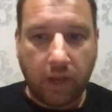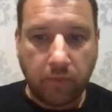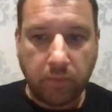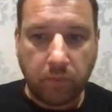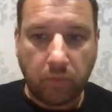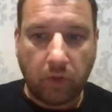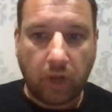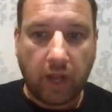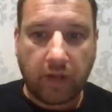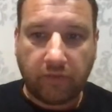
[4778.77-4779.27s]

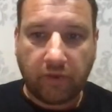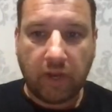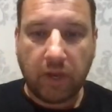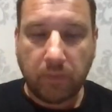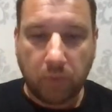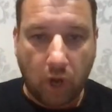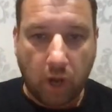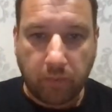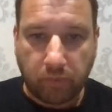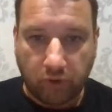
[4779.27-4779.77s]
can a
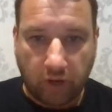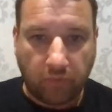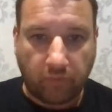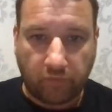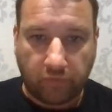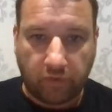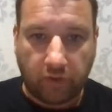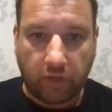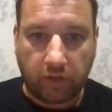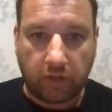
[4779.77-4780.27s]
team like
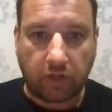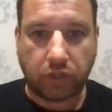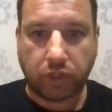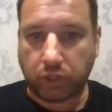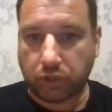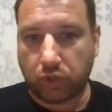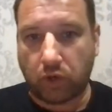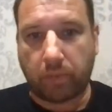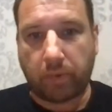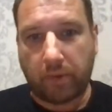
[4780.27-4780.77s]
Brentford, that's
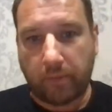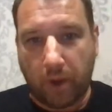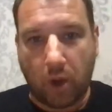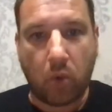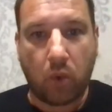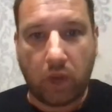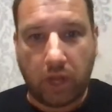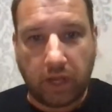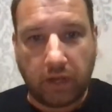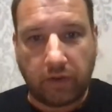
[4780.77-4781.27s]
just got
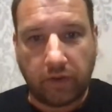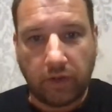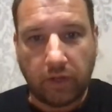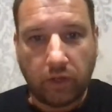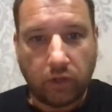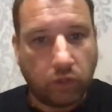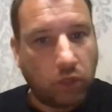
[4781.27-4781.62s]
promoted,